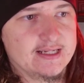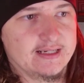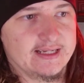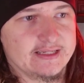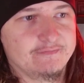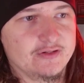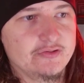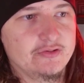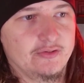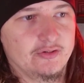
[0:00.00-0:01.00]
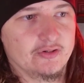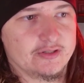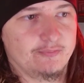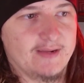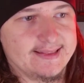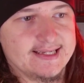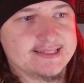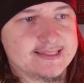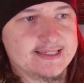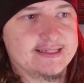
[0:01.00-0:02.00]
Like if you look when they're
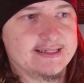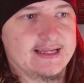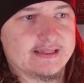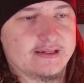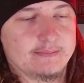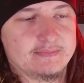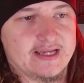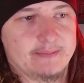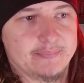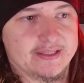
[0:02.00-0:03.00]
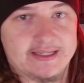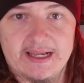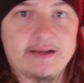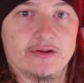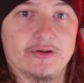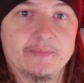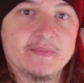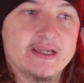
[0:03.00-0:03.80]
sitting at that piano,